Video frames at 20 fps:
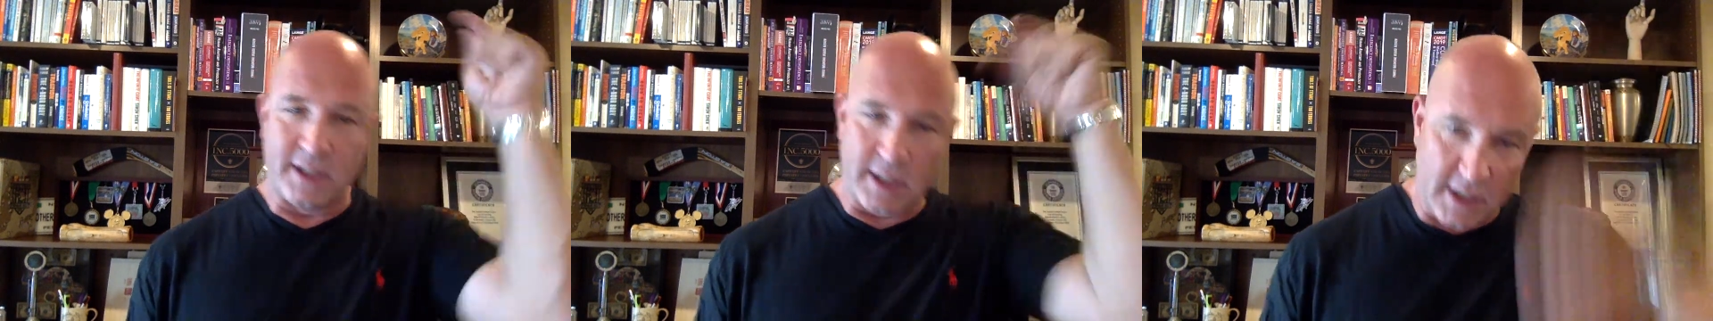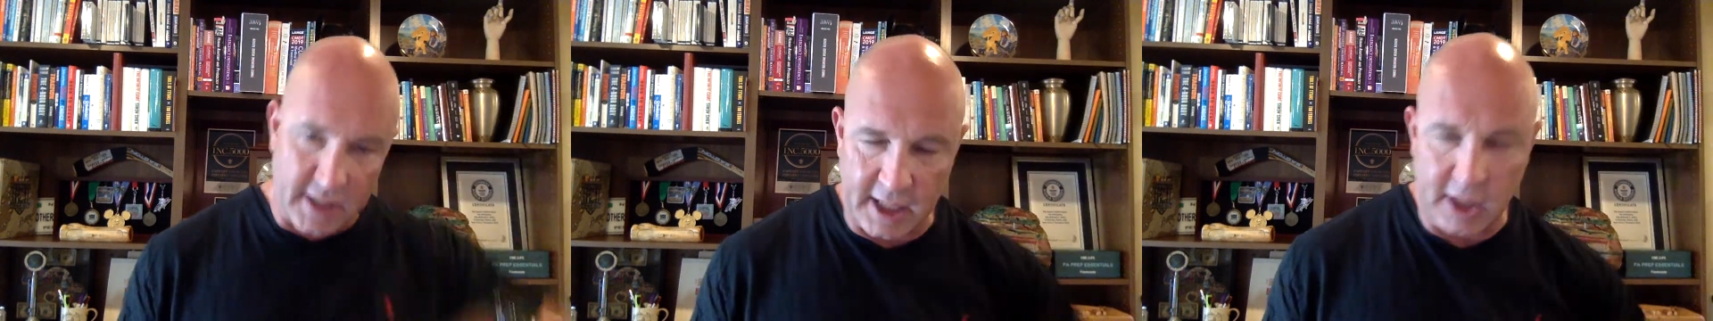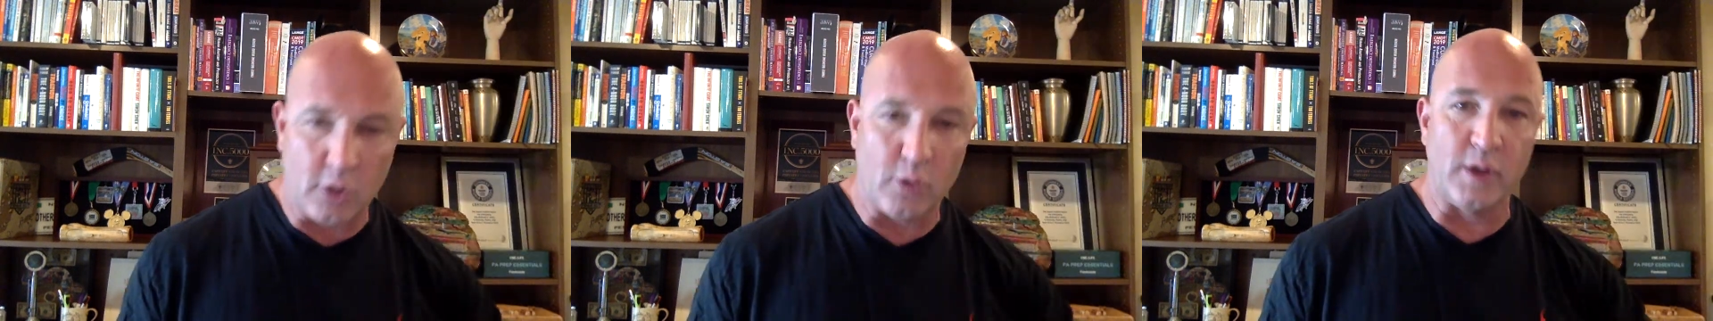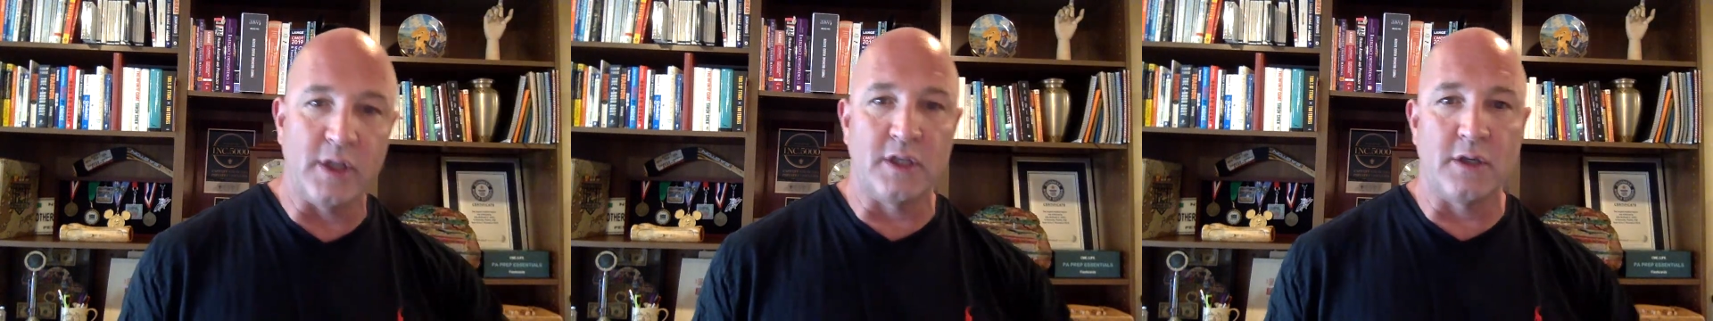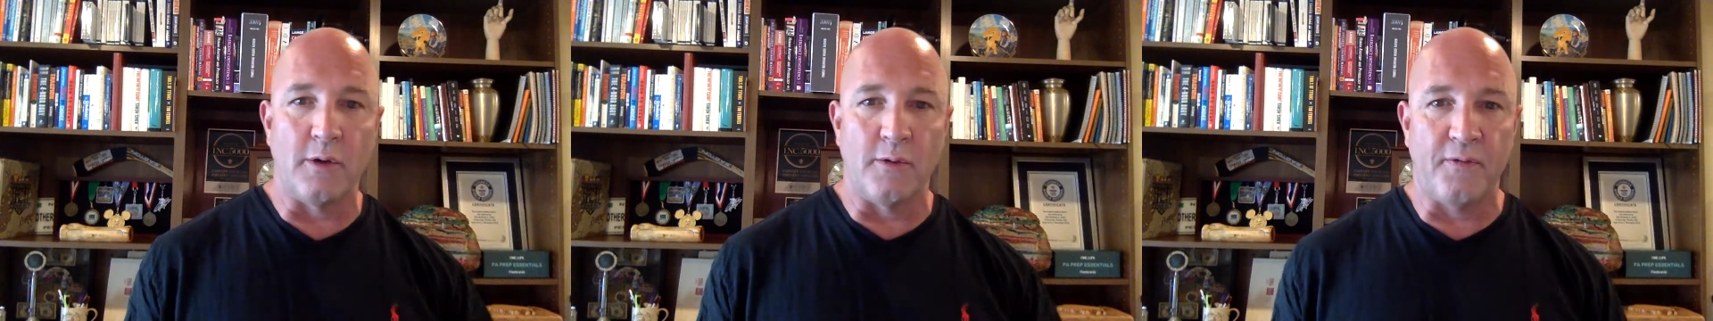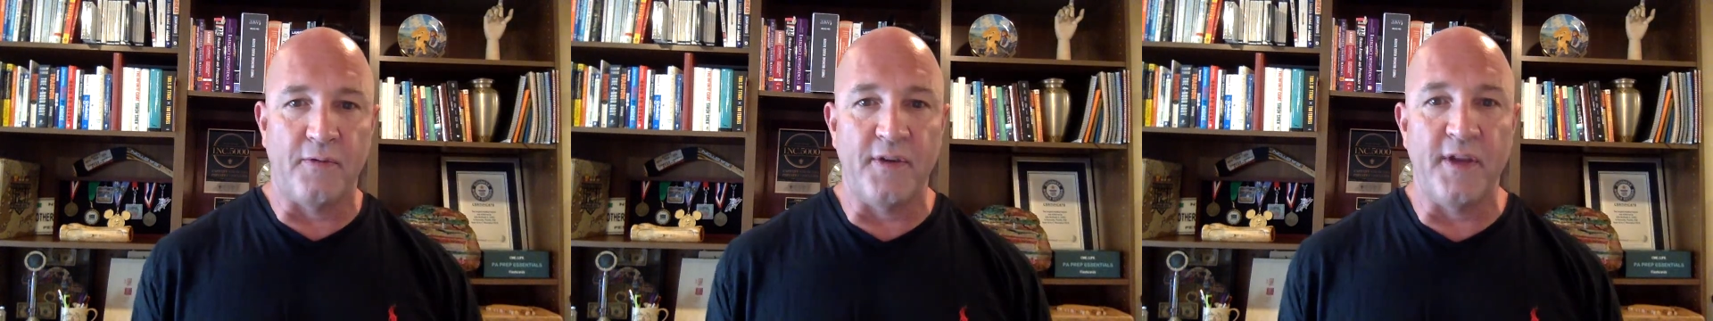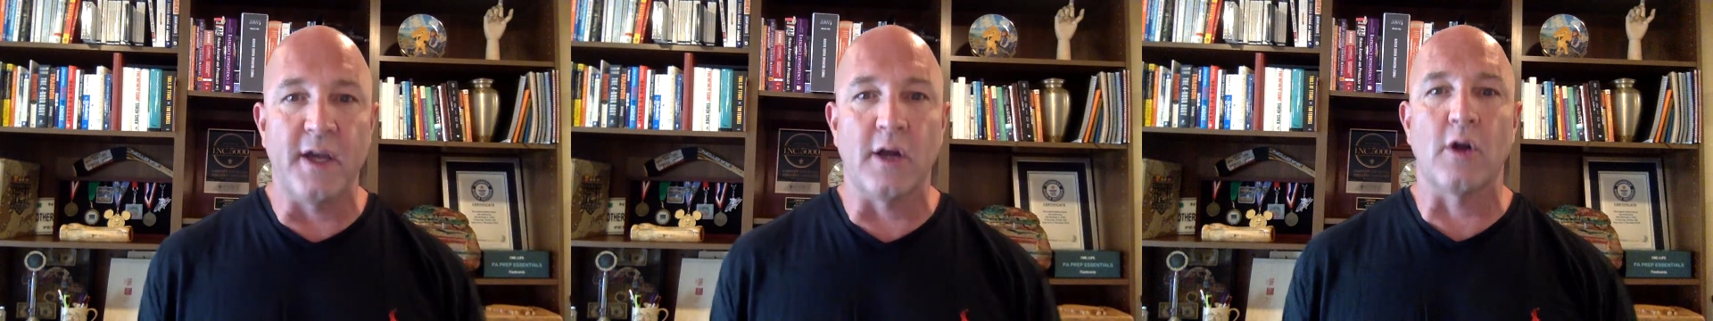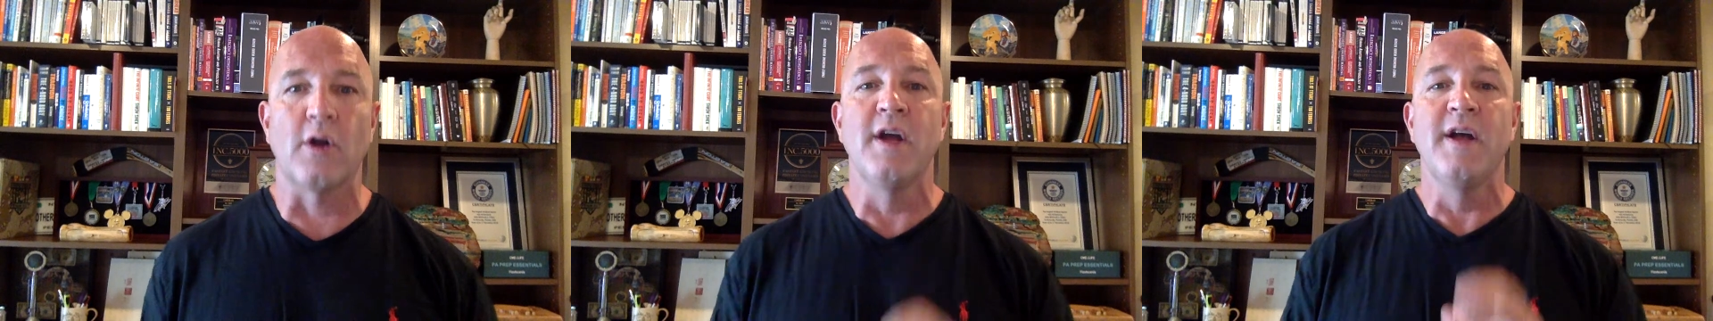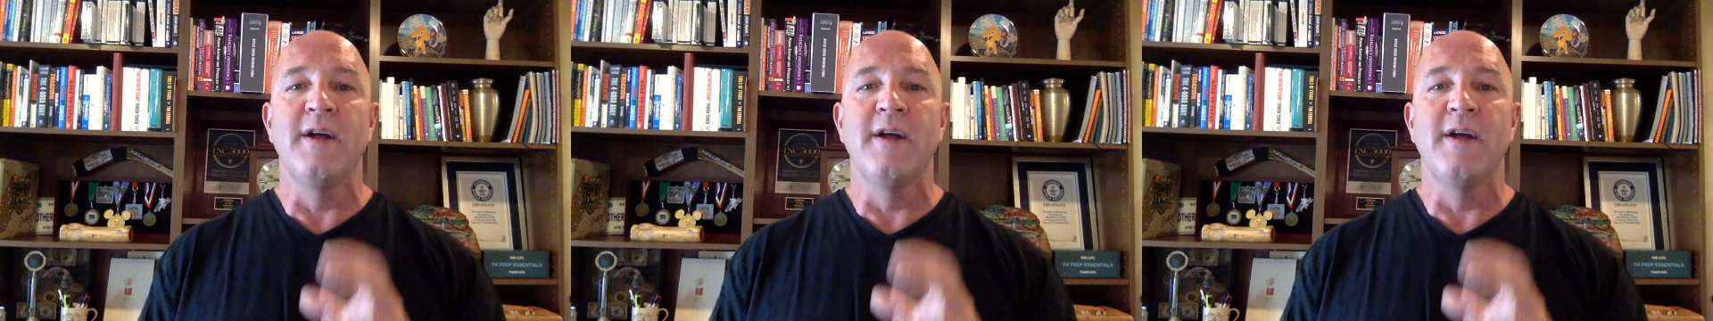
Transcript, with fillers: and decrease your fear.